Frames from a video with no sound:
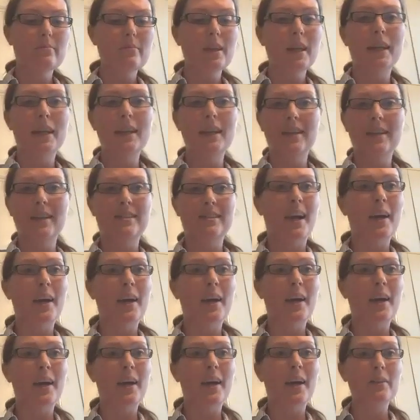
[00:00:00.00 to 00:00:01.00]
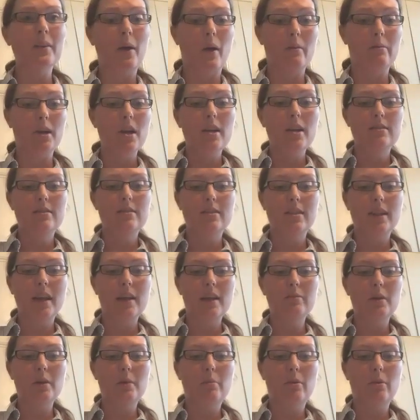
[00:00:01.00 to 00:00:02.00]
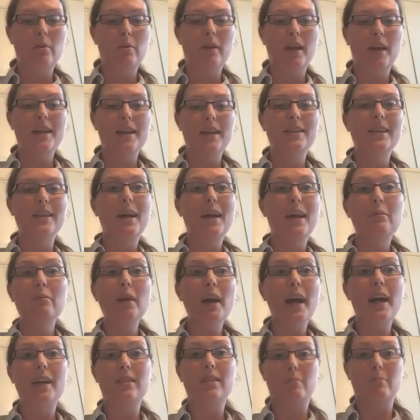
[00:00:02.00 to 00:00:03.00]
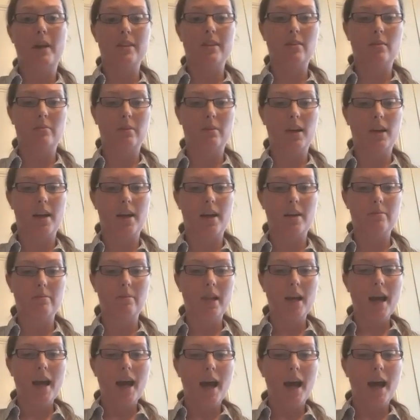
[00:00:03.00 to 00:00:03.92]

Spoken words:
In the South, however, slavery permeated every aspect of life